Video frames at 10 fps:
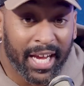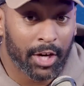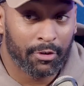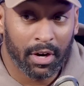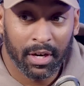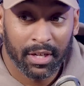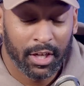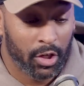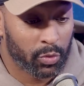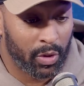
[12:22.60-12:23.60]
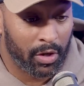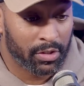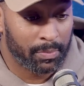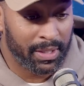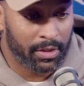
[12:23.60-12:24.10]
era as well
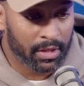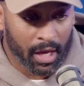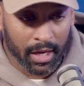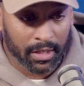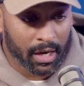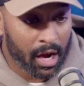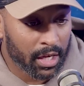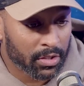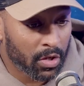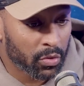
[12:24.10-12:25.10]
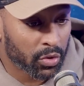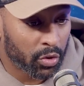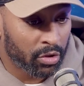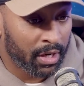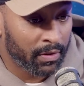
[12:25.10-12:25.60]
to be third highest goal
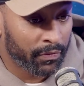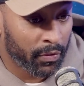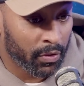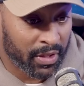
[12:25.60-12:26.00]
scorer for